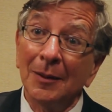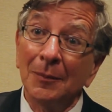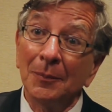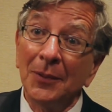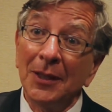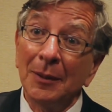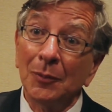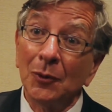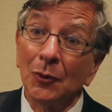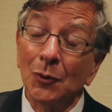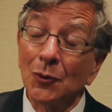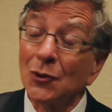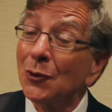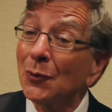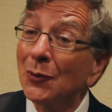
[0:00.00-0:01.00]
people who
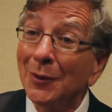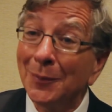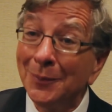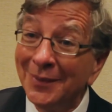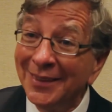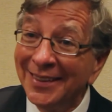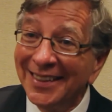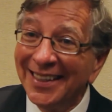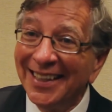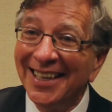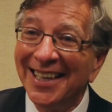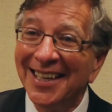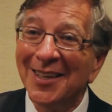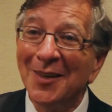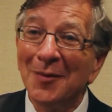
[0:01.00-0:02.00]
sue them,
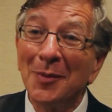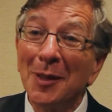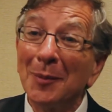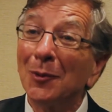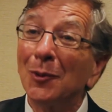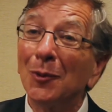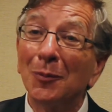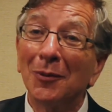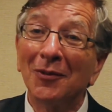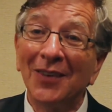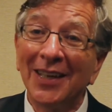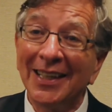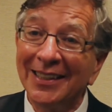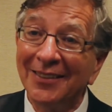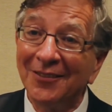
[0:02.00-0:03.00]
people who
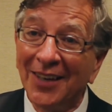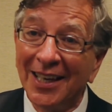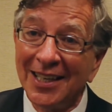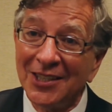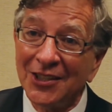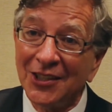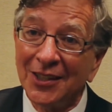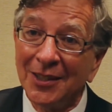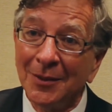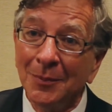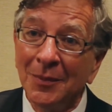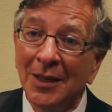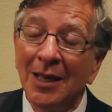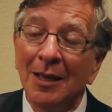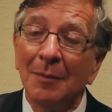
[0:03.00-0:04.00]
provide advice to
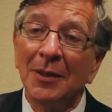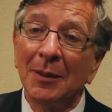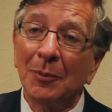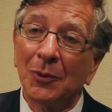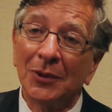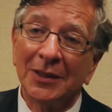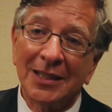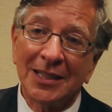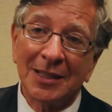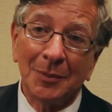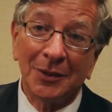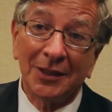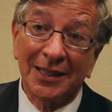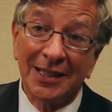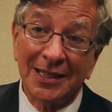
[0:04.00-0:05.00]
them, people with
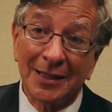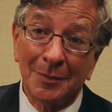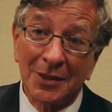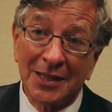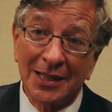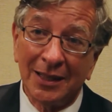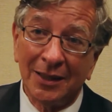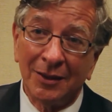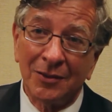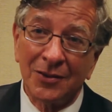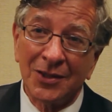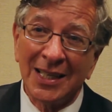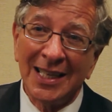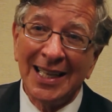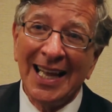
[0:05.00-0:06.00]
disabilities
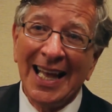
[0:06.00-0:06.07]
themselves.